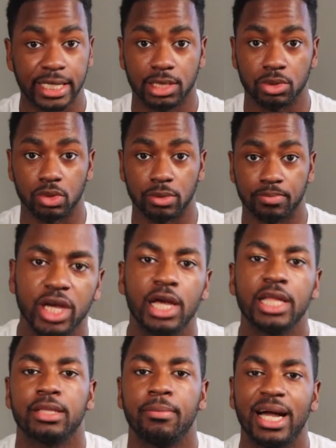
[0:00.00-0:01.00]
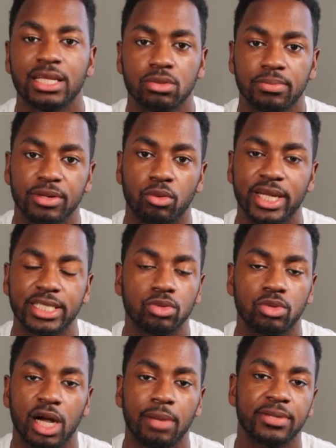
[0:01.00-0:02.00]
it to them. The math would be way
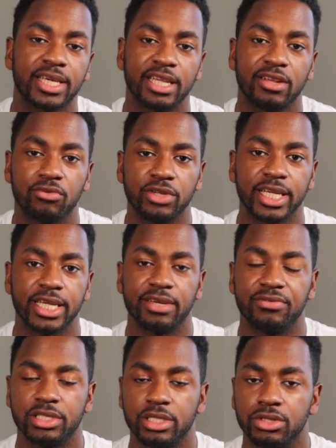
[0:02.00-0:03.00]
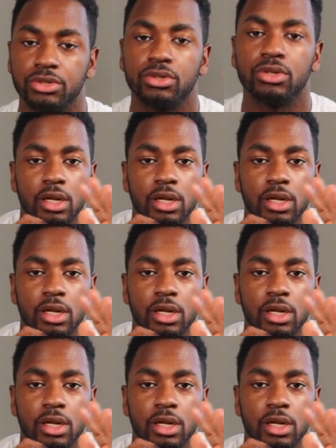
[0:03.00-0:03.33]
too complicated if we didn't give it to you.